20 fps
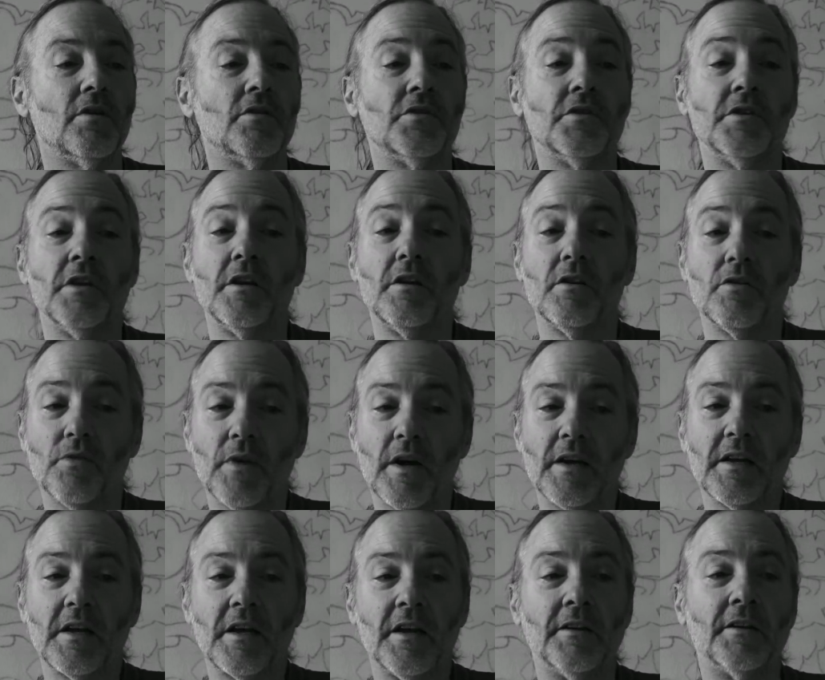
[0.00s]
She didn't try
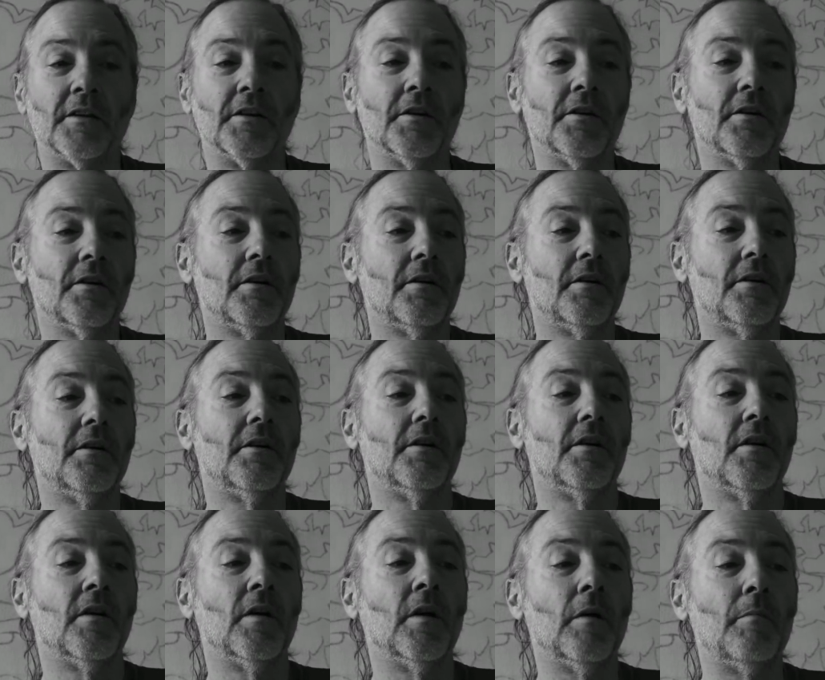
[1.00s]
to kill her.
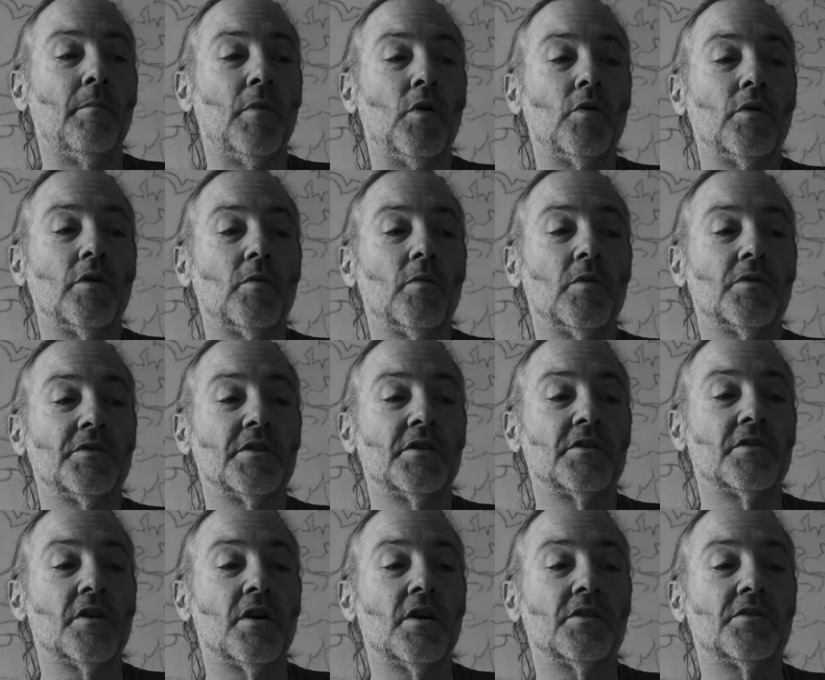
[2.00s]
Her opponent was
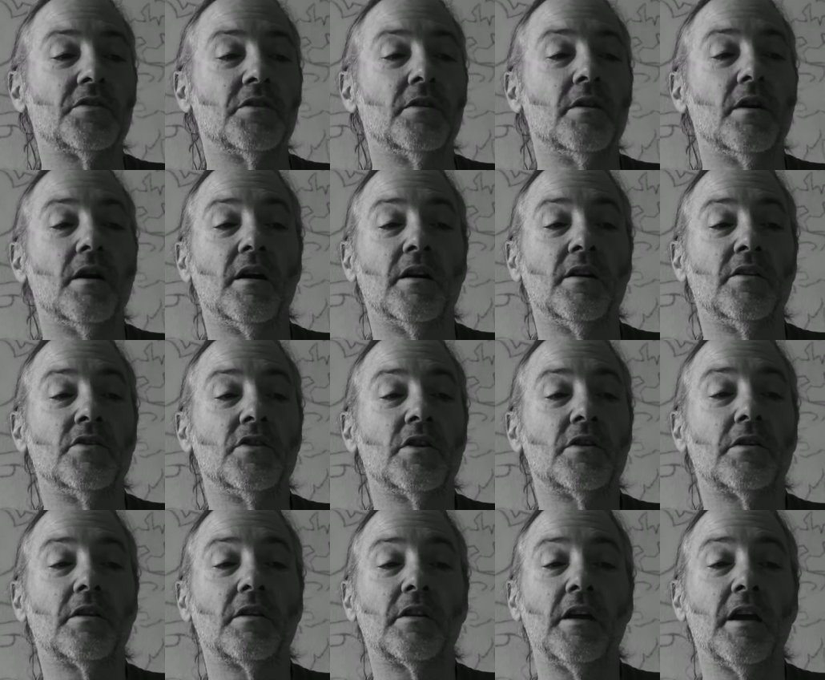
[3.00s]
exhausted. A
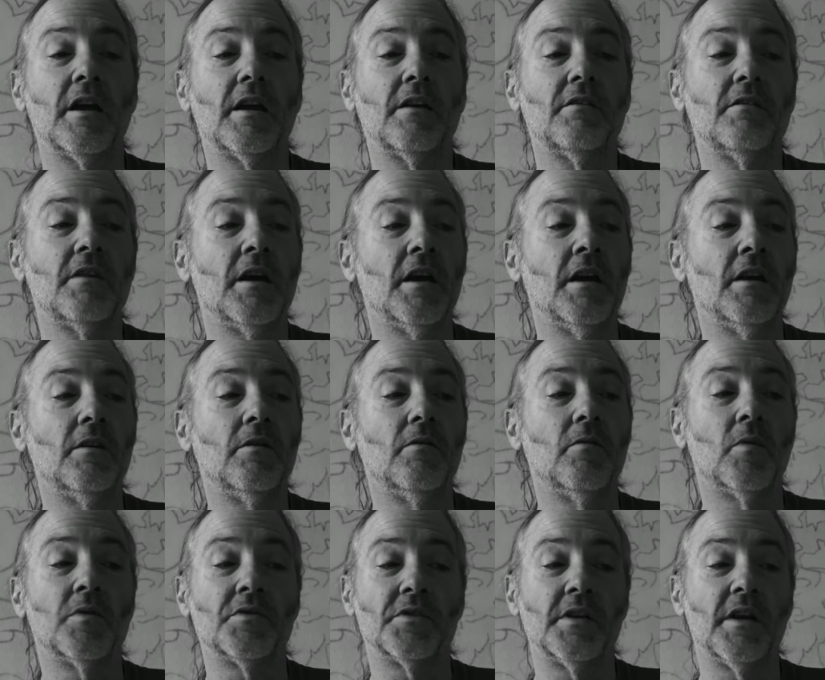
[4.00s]
gentle kick in the head
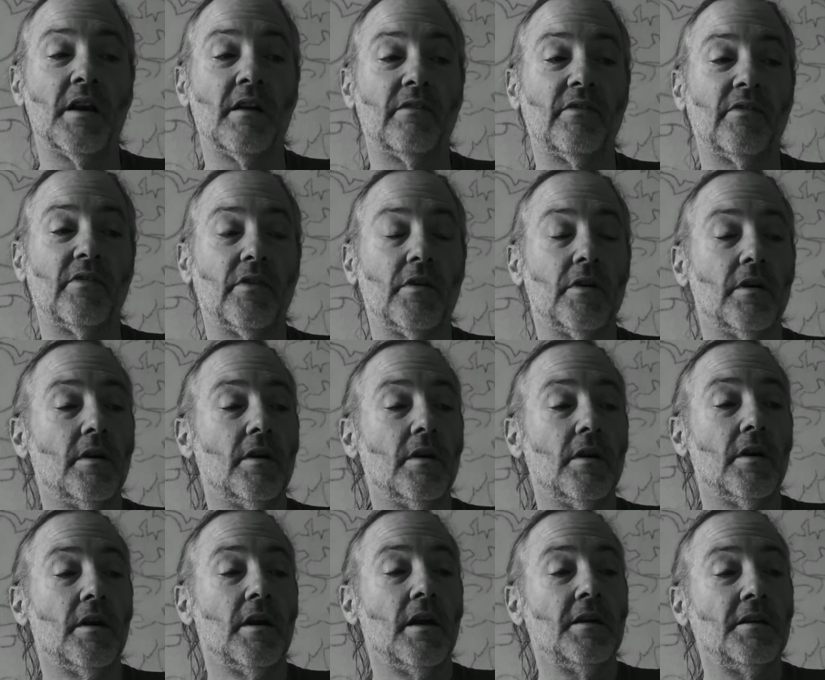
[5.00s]
was enough.
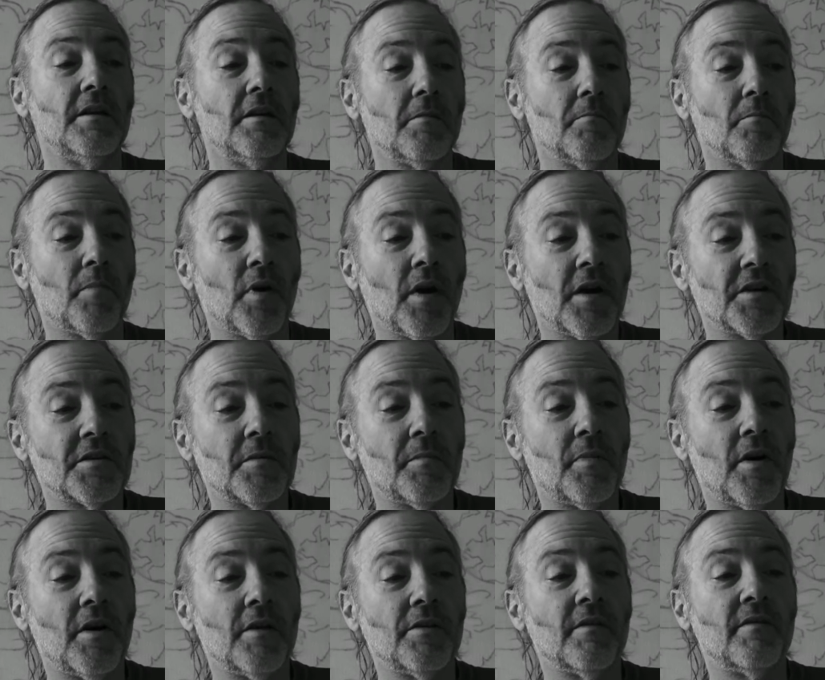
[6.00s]
It did impress
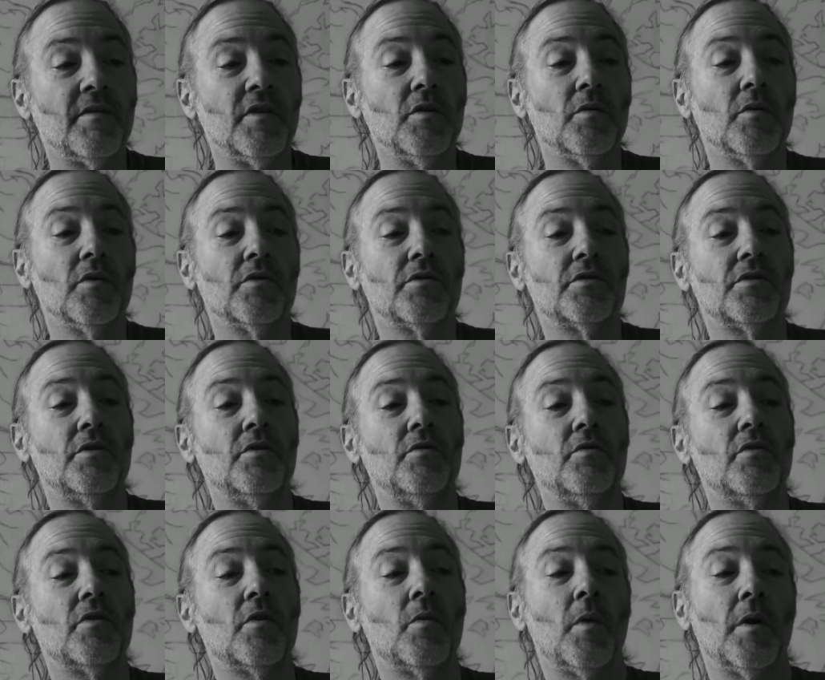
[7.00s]
upon the viewers
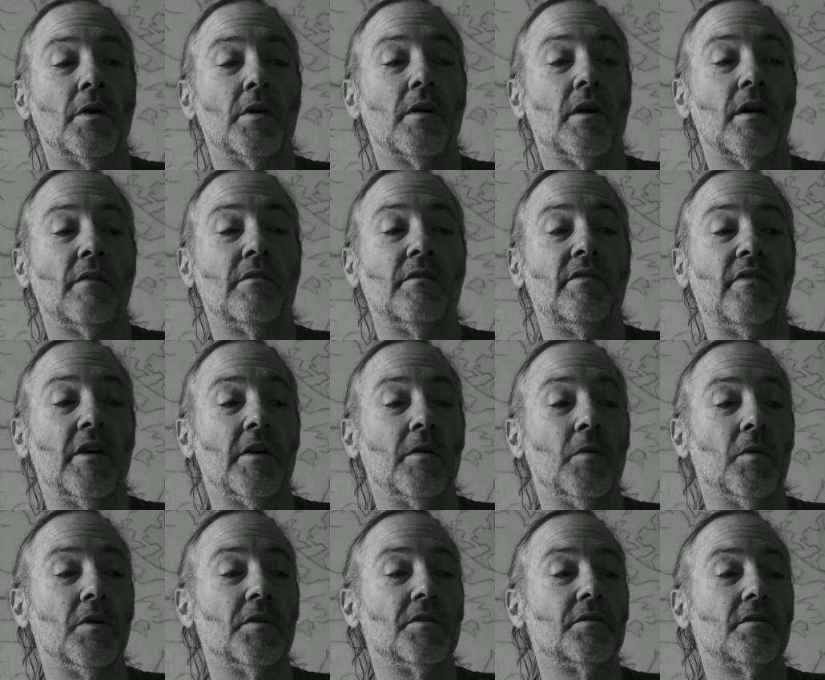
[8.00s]
who the winner of the fight
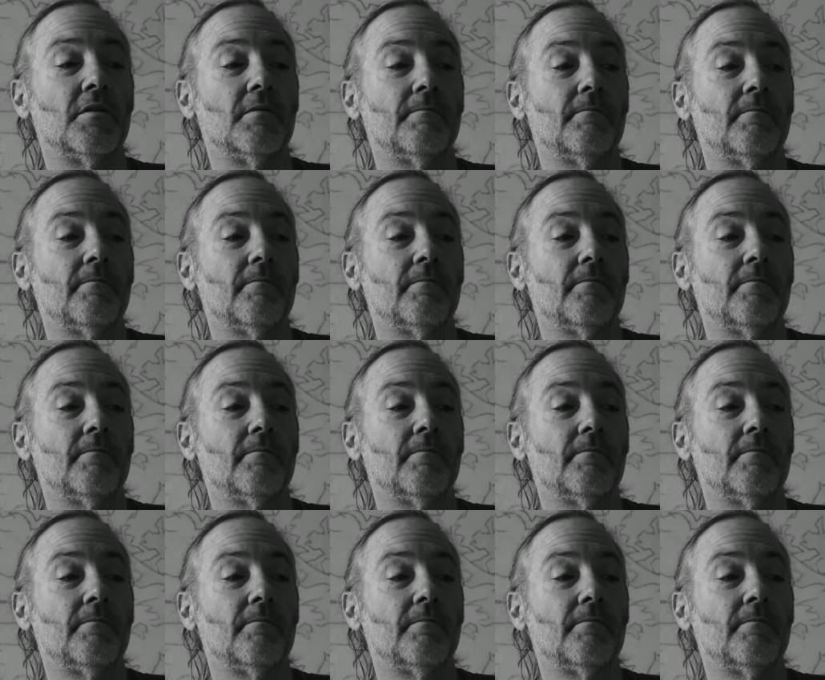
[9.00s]
was.